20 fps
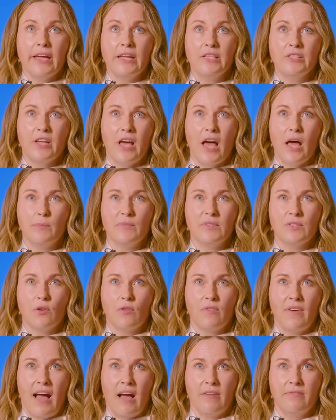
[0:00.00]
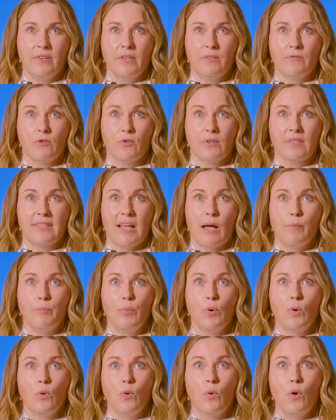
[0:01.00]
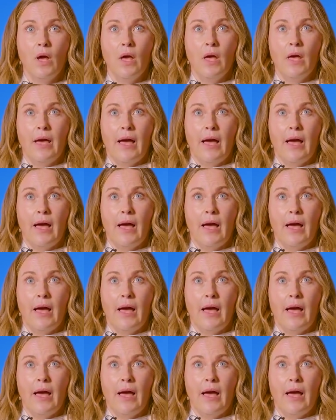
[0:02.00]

in terms of having, for example,